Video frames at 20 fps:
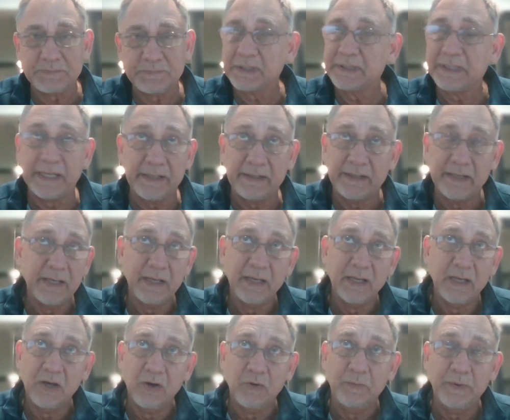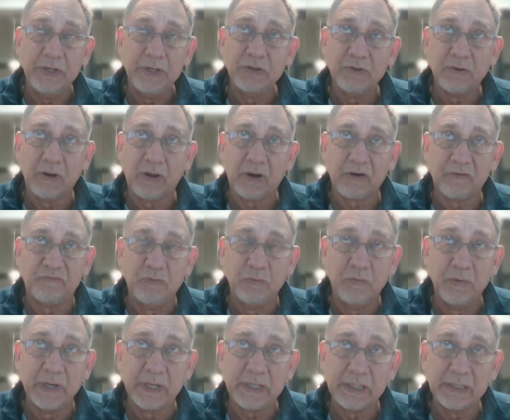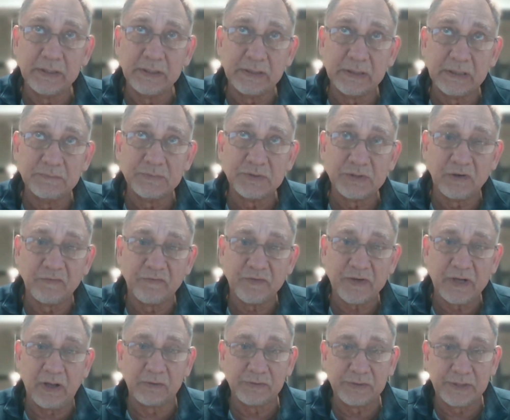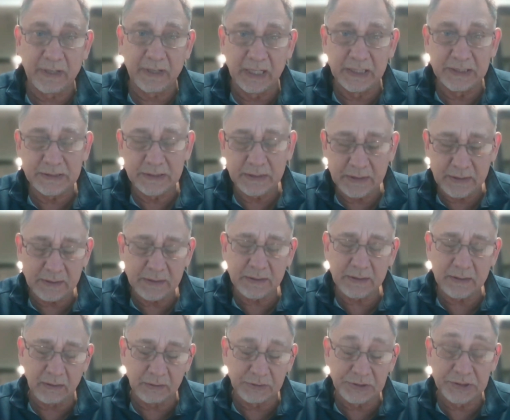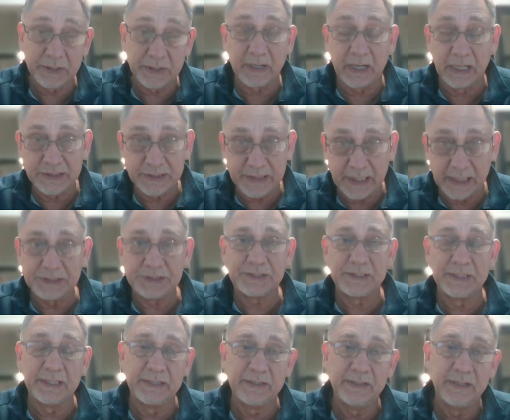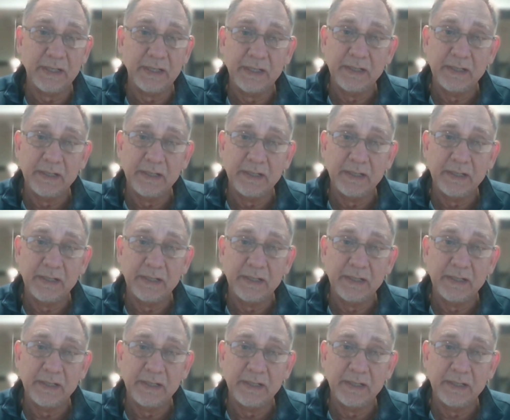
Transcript: But then we do a lot of work in terms of culturalization.